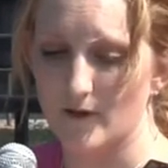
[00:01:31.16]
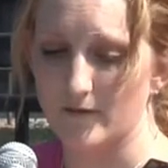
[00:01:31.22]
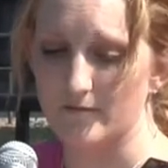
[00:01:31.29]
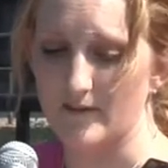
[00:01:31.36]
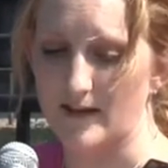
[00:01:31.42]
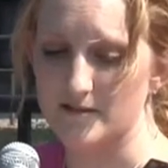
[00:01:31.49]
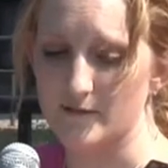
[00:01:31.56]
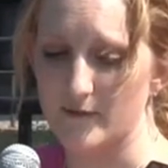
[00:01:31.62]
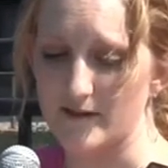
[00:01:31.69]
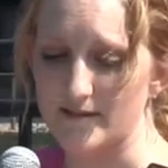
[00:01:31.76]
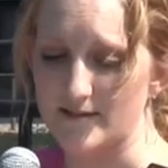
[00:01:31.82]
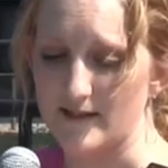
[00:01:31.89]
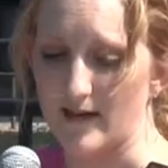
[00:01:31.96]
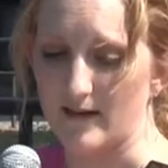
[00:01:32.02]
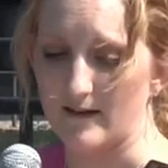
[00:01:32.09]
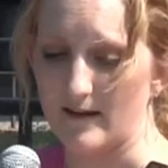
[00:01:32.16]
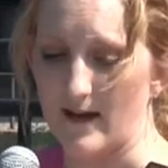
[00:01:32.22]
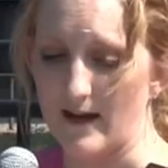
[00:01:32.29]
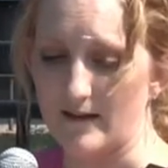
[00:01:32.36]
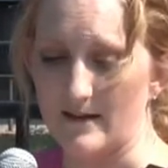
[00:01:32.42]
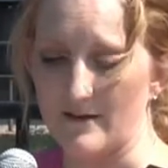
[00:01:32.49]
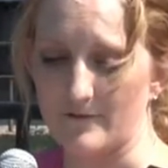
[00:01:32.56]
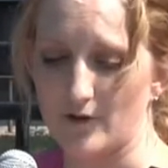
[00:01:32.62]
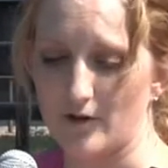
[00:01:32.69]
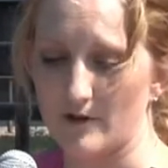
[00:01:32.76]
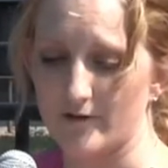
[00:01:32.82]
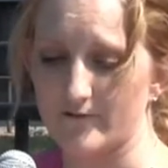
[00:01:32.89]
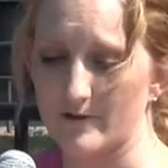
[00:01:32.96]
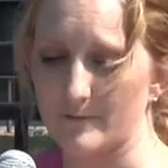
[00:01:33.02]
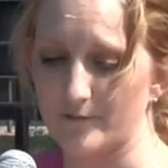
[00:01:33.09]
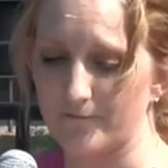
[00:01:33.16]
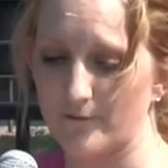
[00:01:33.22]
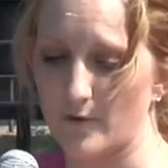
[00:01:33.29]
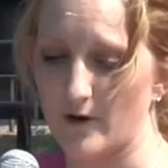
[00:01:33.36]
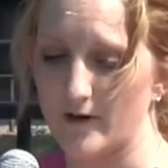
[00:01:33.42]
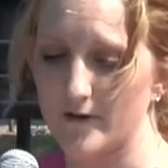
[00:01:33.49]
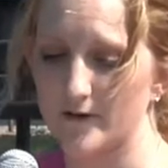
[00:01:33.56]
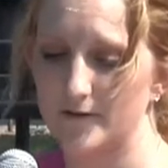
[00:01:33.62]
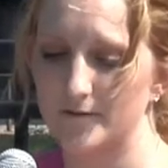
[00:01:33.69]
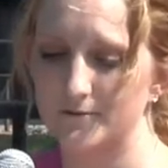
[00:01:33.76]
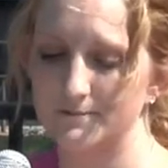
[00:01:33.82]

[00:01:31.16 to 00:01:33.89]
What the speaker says: That's what it said. I had never heard of it before,